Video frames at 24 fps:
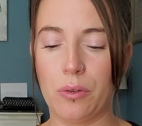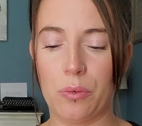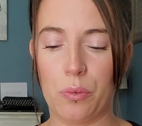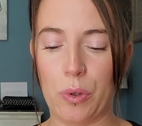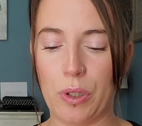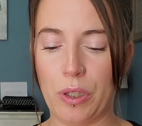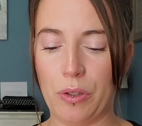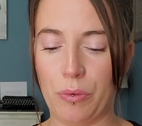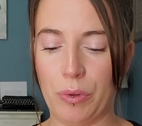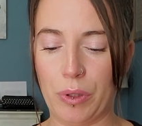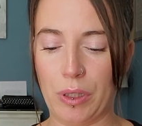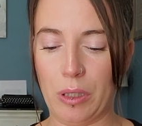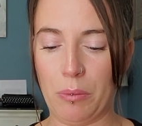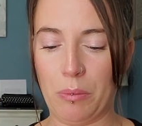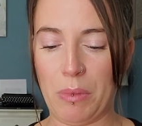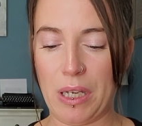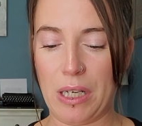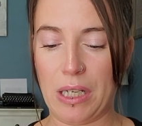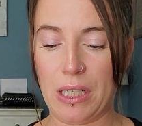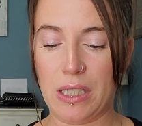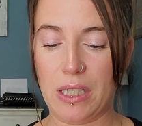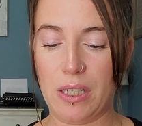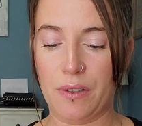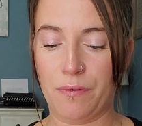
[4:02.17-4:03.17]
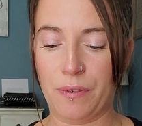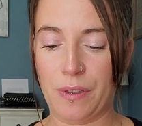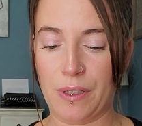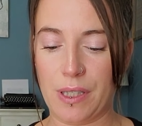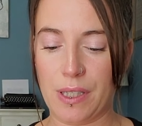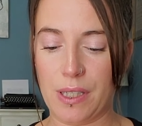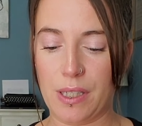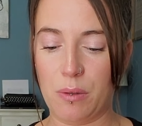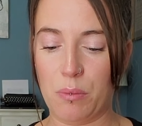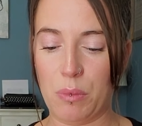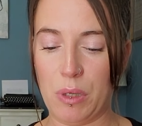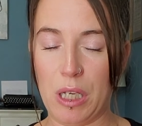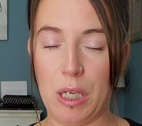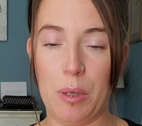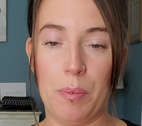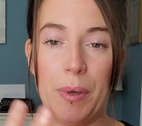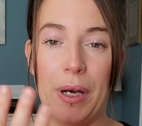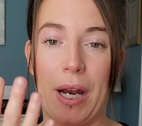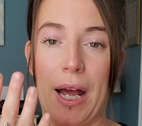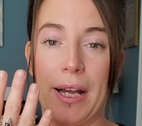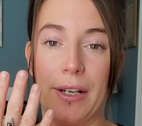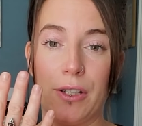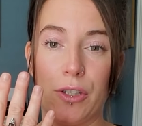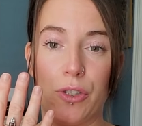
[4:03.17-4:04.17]
it wouldn't really make a difference to me, but
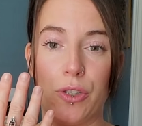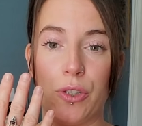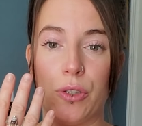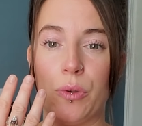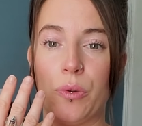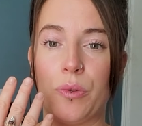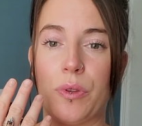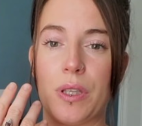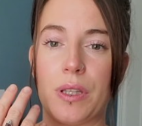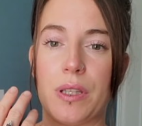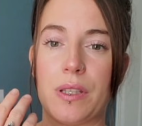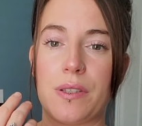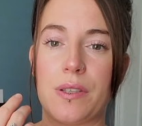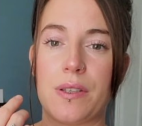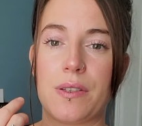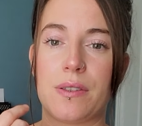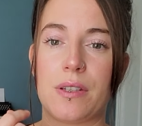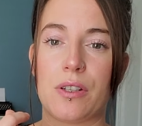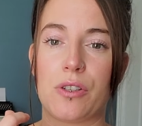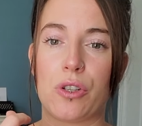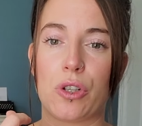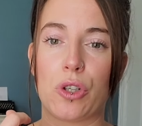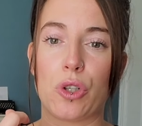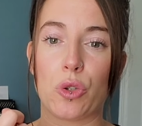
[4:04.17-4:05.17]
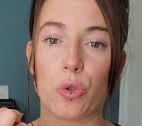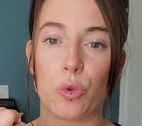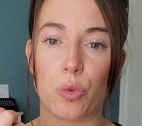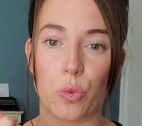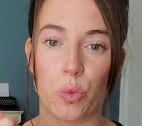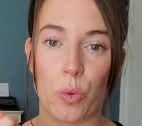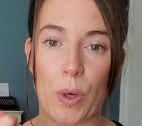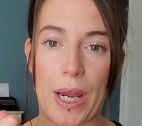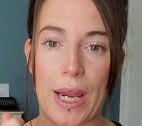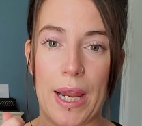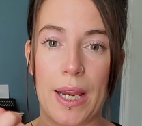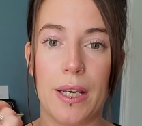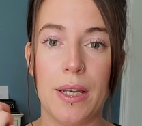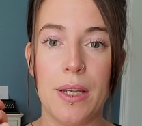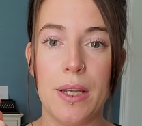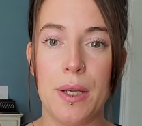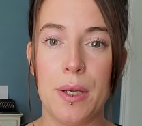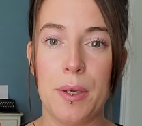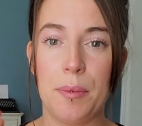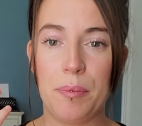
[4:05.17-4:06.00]
I do think this is such a great